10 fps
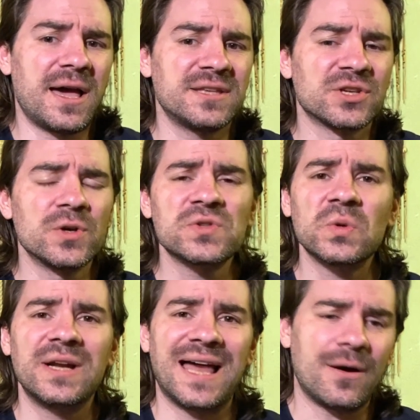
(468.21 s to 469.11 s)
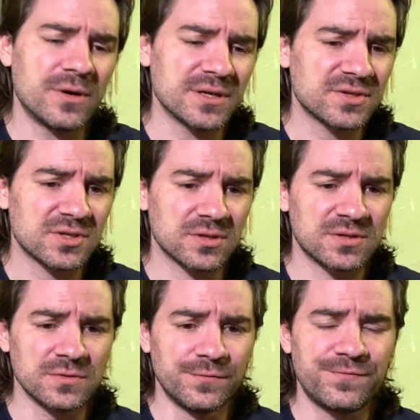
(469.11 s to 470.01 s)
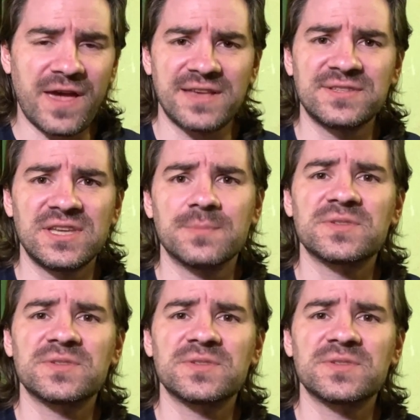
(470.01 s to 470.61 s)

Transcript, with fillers: is going to allow us to face the